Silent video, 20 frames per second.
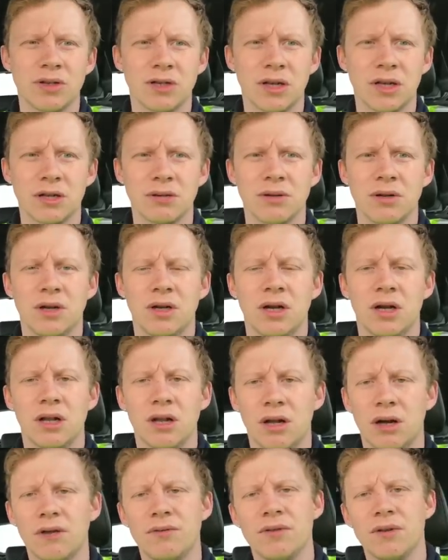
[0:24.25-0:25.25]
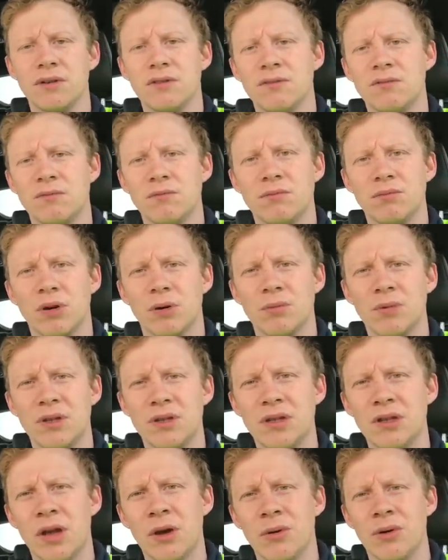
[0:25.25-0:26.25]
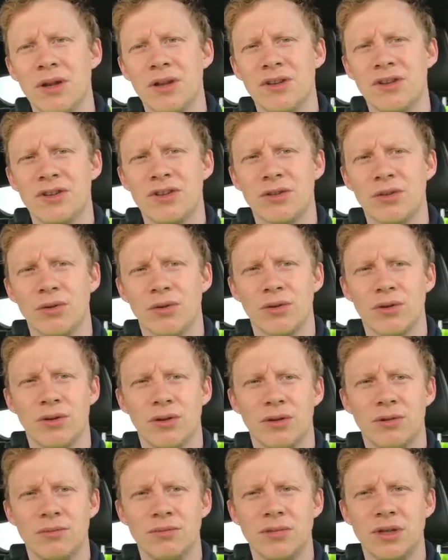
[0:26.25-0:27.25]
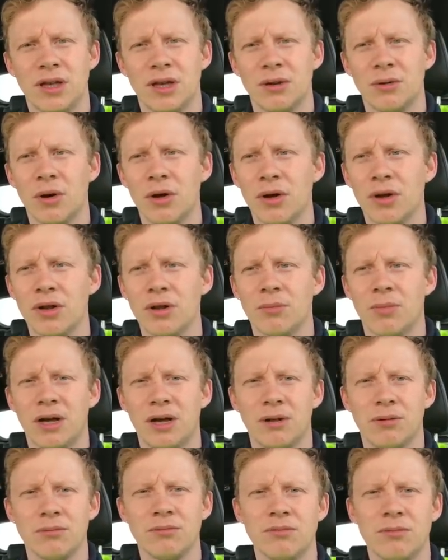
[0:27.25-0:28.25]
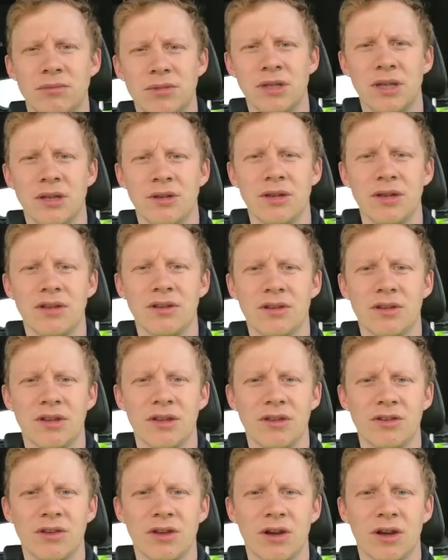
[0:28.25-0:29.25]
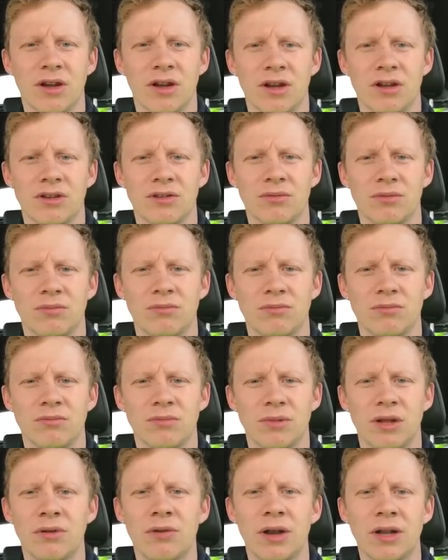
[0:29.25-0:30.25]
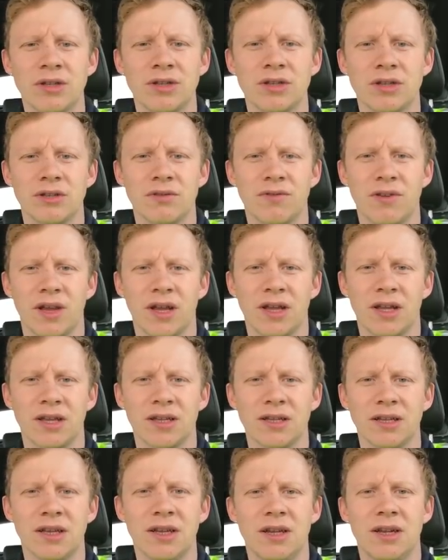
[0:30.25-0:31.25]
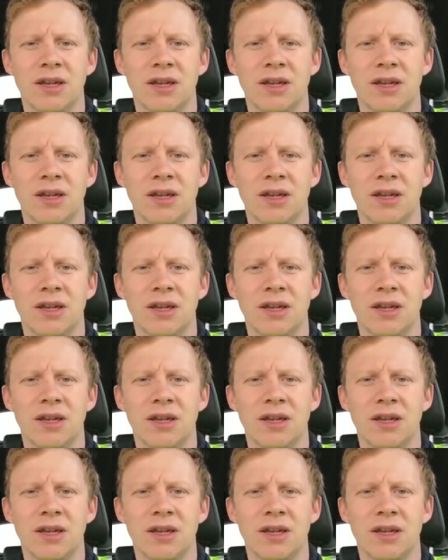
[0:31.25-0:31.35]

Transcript: A lot of you have probably noticed or heard about these cars, their engines failing.